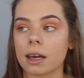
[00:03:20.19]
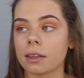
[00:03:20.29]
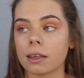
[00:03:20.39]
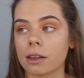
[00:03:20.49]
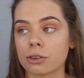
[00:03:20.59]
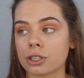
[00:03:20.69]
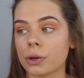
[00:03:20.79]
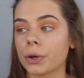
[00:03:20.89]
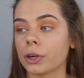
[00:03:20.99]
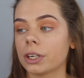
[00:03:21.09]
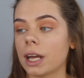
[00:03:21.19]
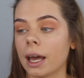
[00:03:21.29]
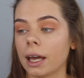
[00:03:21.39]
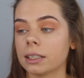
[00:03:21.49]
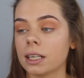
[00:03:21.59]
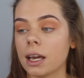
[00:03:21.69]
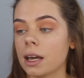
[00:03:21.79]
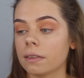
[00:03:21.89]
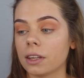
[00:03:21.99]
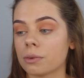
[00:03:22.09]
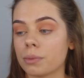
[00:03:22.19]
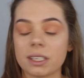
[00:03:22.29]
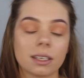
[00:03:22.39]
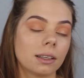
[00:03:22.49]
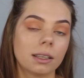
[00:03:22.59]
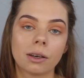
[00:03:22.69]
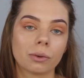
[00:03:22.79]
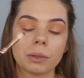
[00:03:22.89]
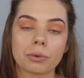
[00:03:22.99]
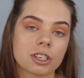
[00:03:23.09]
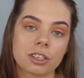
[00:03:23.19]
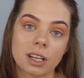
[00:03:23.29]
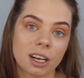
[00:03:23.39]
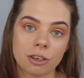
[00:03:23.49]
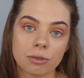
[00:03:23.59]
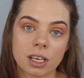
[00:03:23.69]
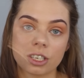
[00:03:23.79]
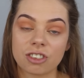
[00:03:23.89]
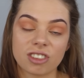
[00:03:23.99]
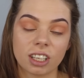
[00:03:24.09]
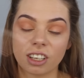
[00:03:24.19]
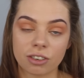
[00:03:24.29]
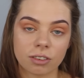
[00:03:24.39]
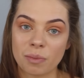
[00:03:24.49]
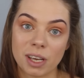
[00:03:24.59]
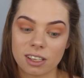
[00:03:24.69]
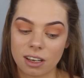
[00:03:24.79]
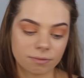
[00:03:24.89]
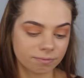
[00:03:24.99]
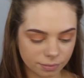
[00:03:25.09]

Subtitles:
I think they're so good, and they're basically the only brushes that I use. I just think they're amazing.